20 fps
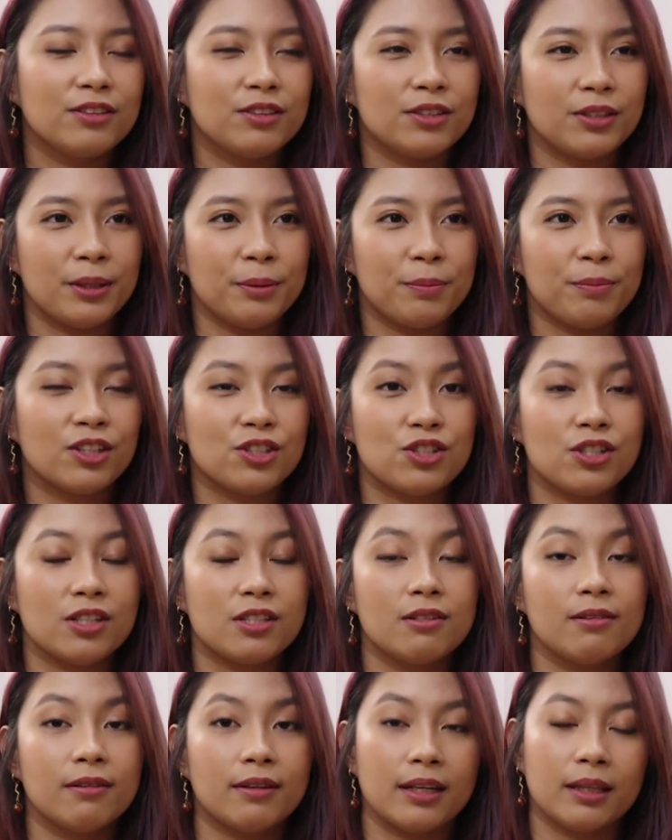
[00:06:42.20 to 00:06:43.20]
trip. Not
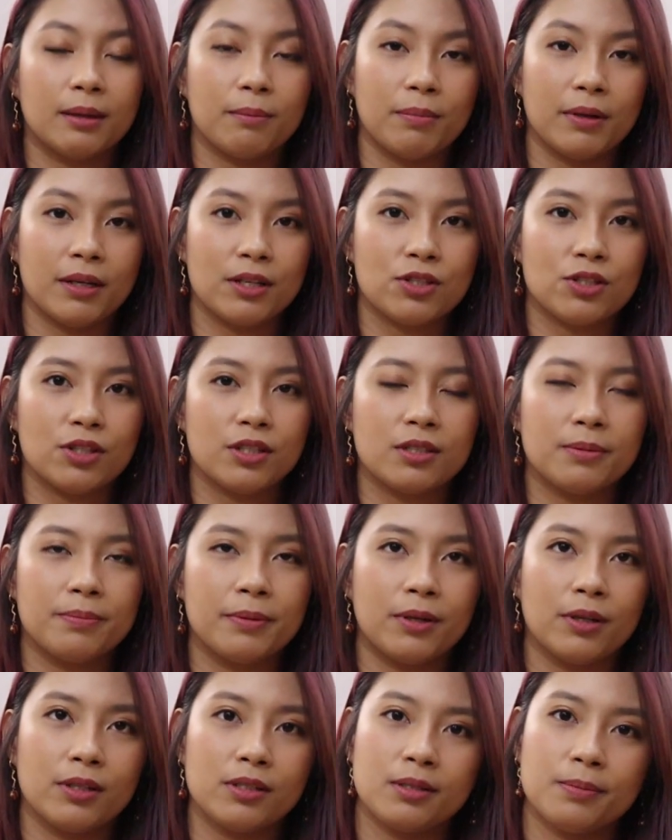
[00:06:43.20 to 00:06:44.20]
just look at pictures,
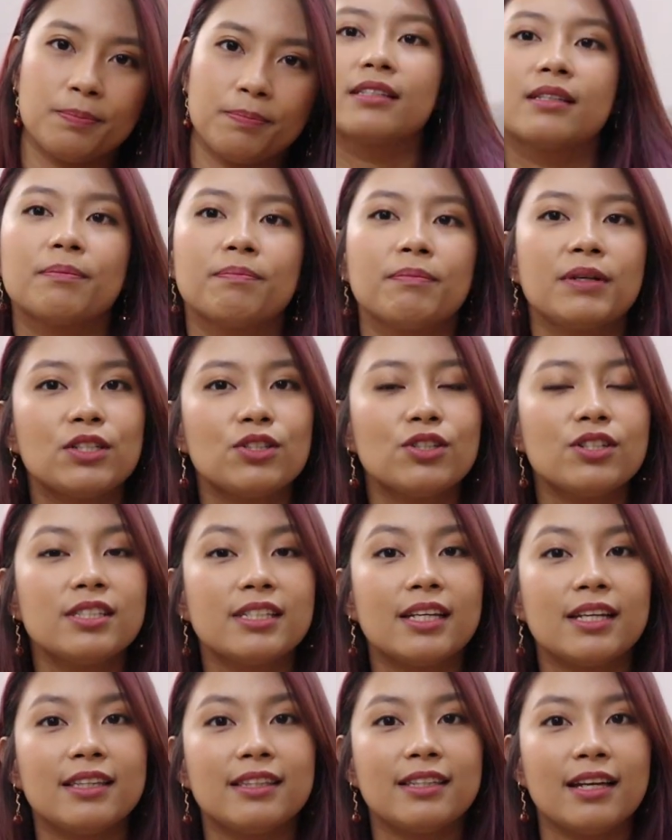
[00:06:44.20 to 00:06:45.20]
because
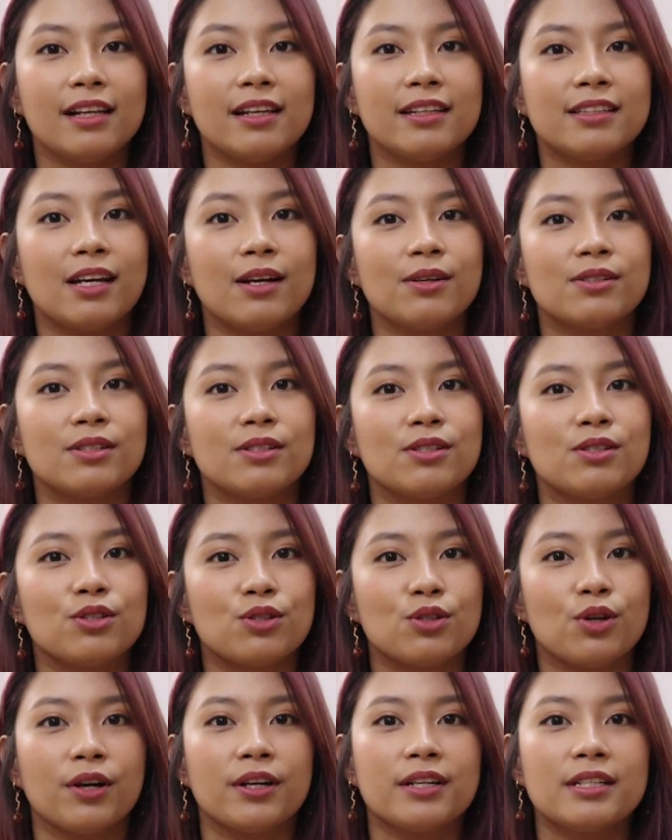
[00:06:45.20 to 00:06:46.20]
pictures can tell a thousand
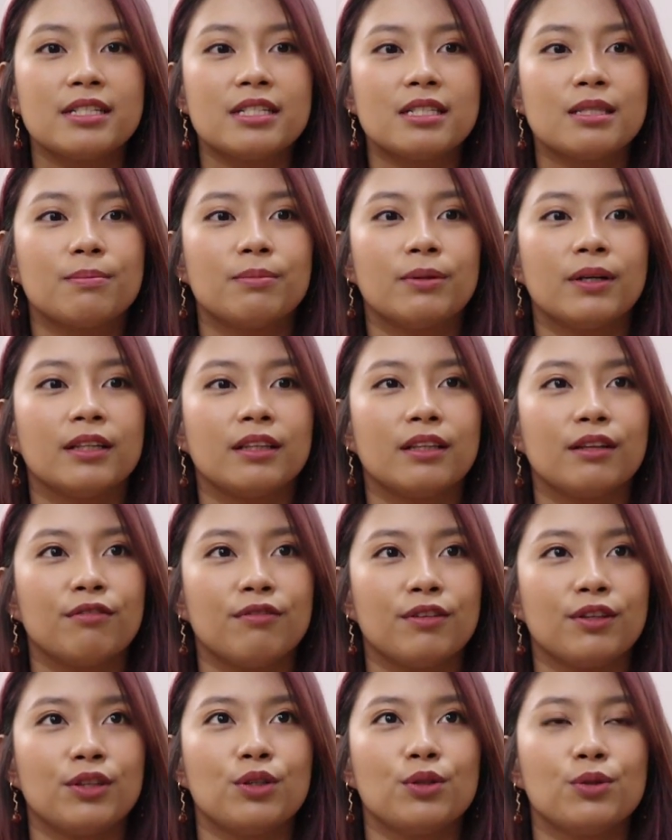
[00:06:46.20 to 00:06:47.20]
stories, but a
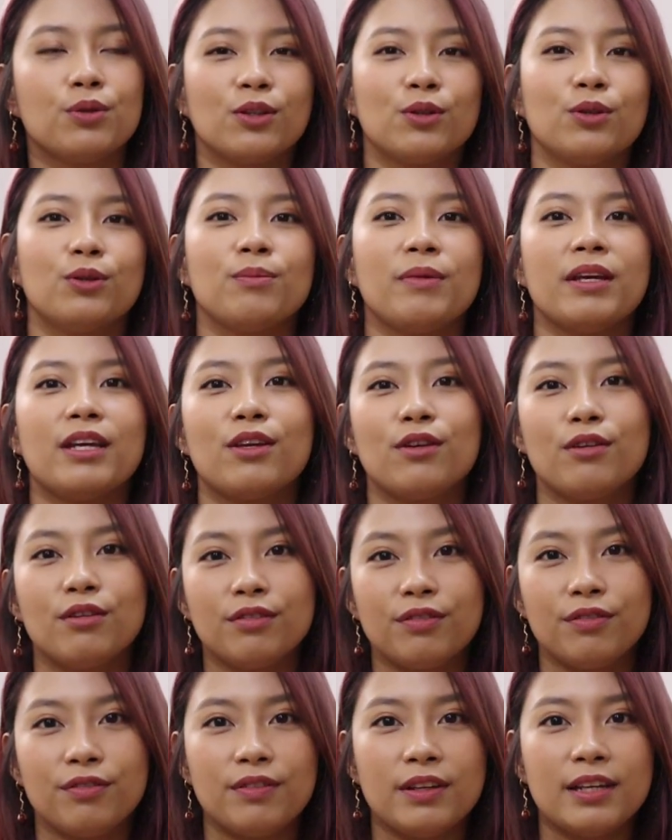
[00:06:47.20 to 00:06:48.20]
video could make you
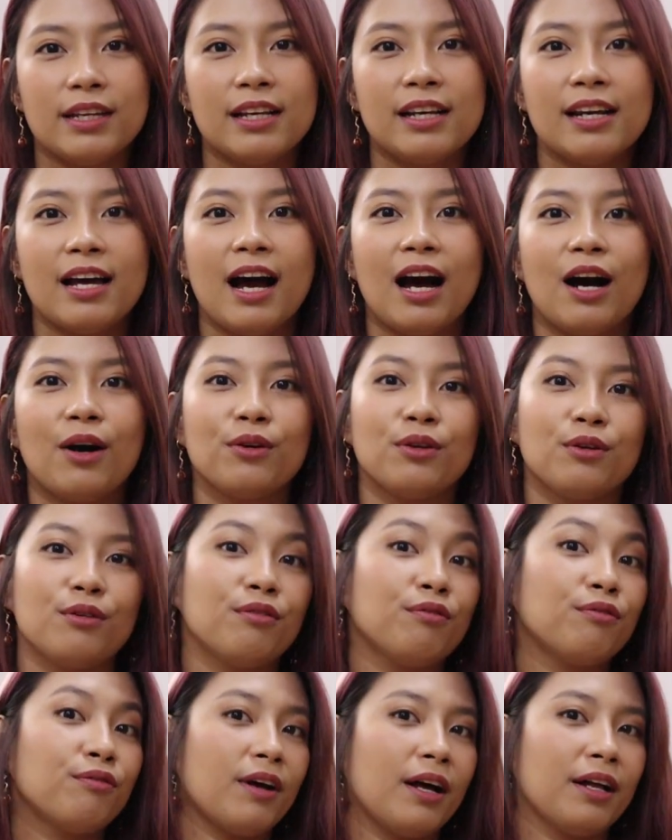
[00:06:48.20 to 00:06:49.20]
feel how you
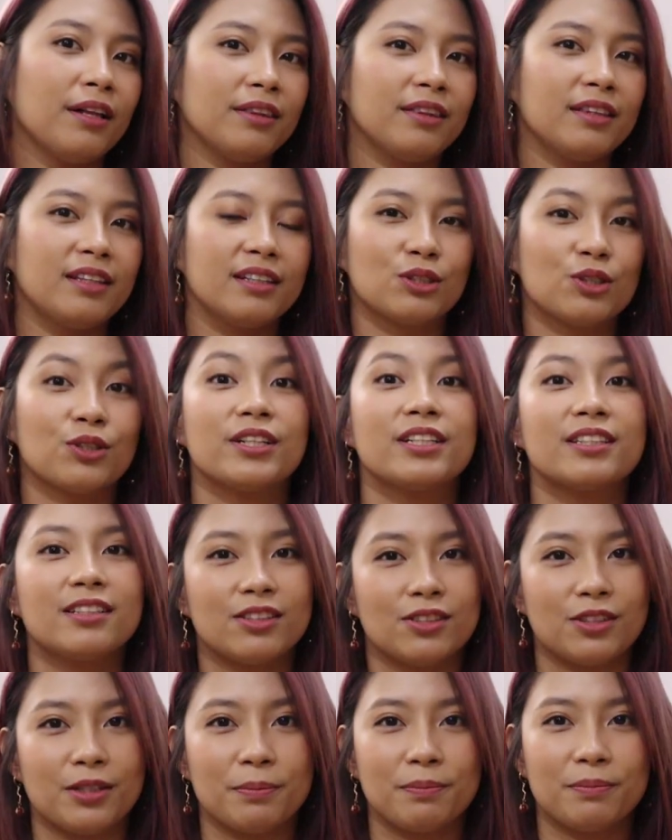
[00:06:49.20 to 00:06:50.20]
felt during the
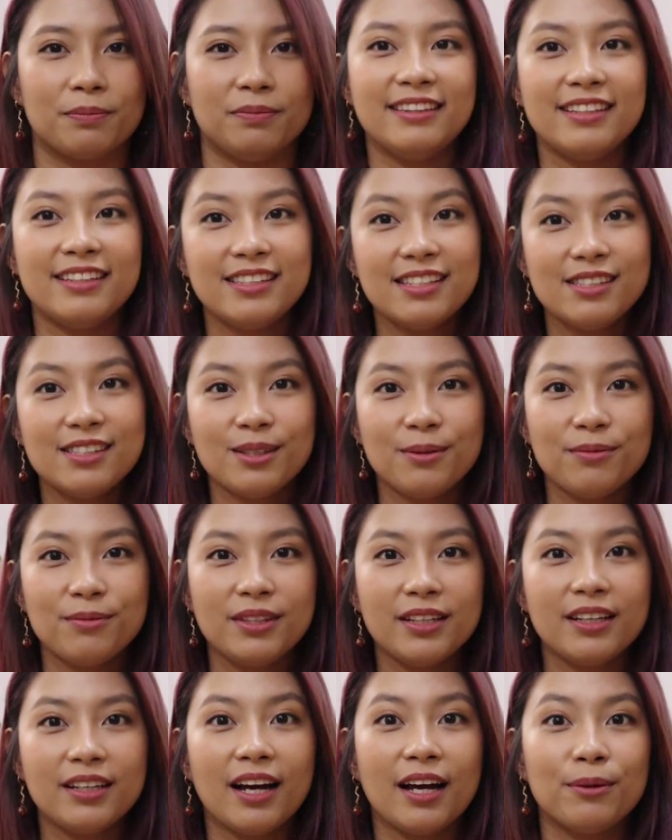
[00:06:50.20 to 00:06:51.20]
trip. And this is
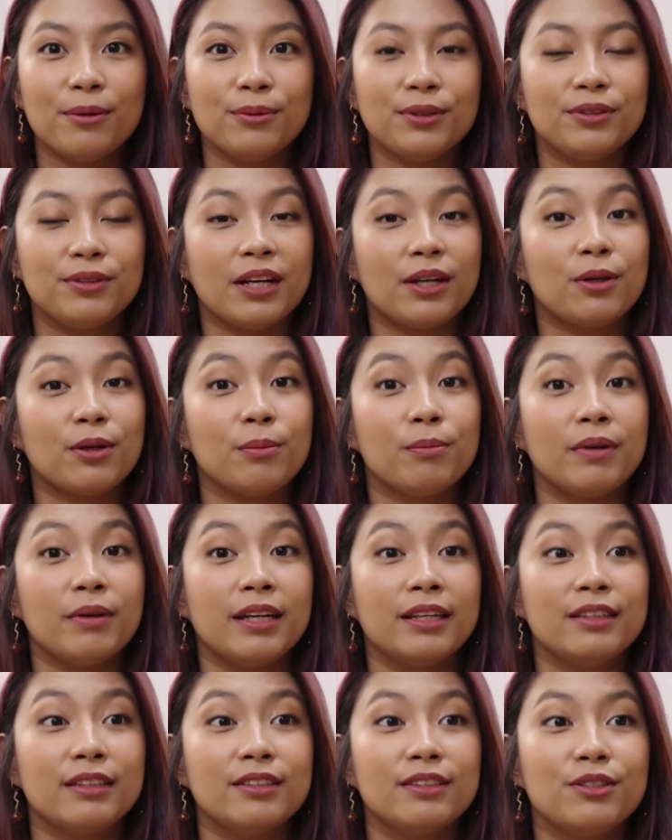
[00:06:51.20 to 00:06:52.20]
something I would
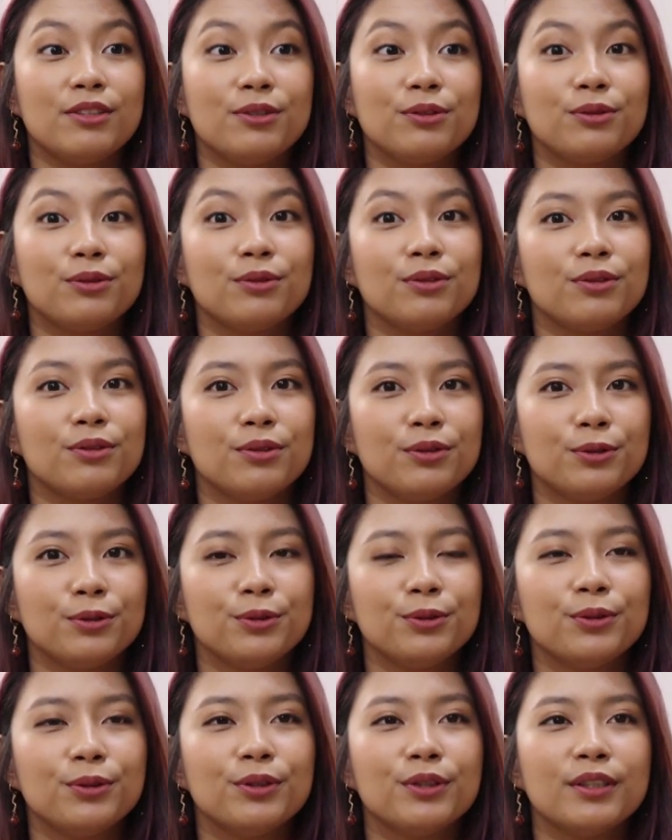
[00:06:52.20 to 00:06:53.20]
recommend you to
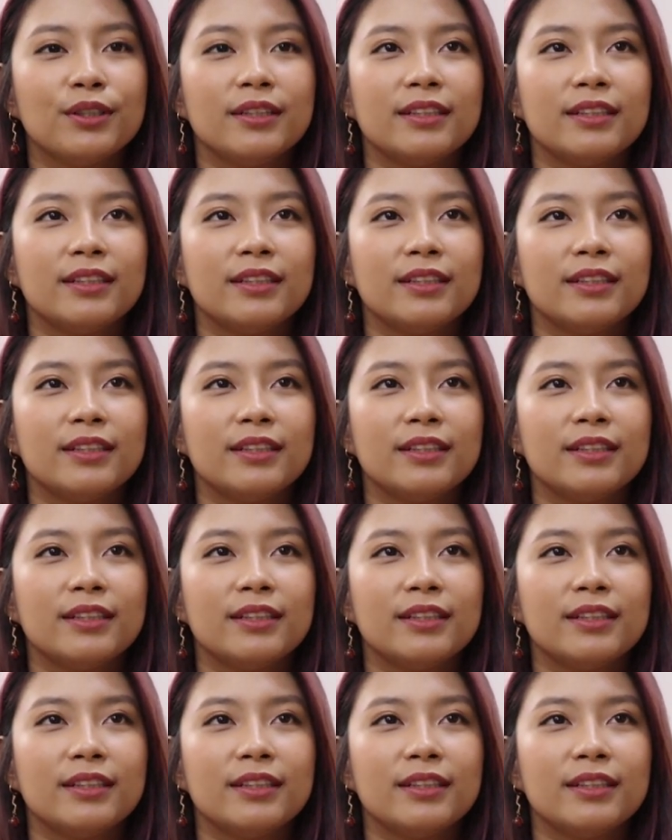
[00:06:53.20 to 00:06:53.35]
do